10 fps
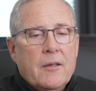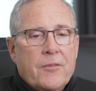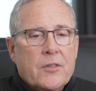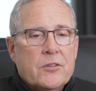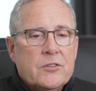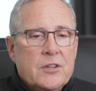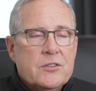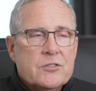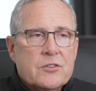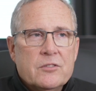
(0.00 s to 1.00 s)
If the
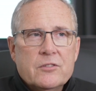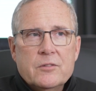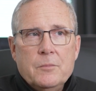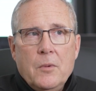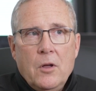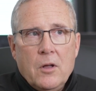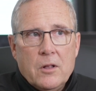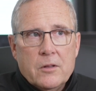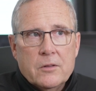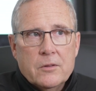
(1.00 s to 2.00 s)
cysts are
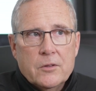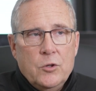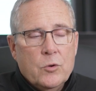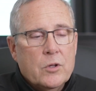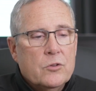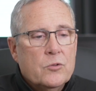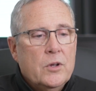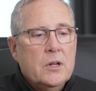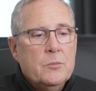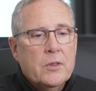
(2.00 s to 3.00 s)
small, you can
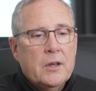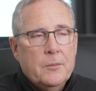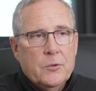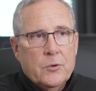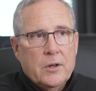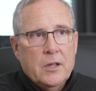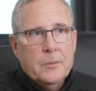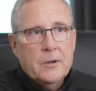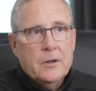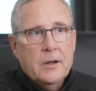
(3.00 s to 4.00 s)
treat them with an mTOR
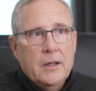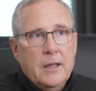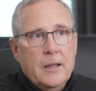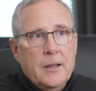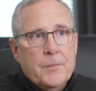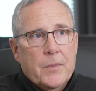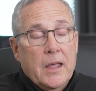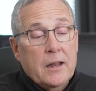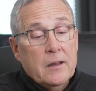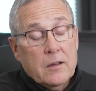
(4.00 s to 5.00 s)
inhibitor,
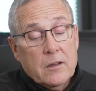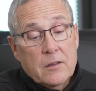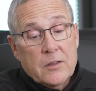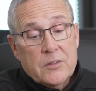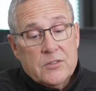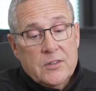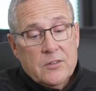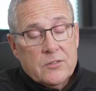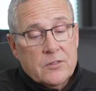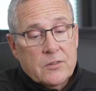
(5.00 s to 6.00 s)
and the
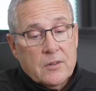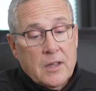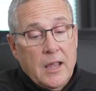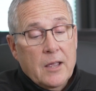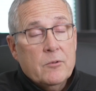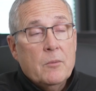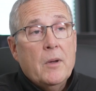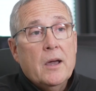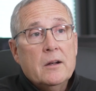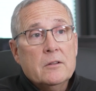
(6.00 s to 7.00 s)
cysts can
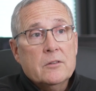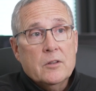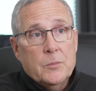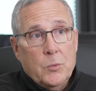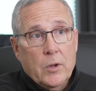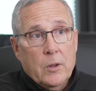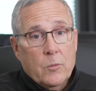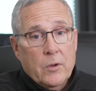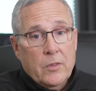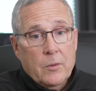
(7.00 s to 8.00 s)
remodel to the
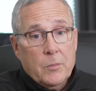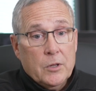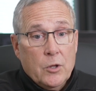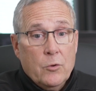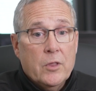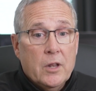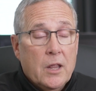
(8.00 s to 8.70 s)
point where they're below the